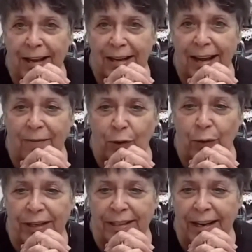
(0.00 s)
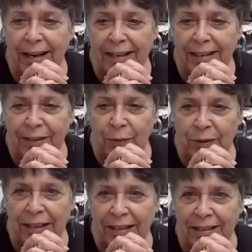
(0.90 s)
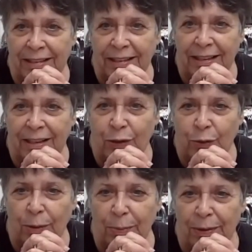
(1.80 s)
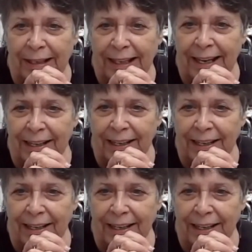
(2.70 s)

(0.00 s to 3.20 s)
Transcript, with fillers: Have a great day. Don't get into any trouble I can't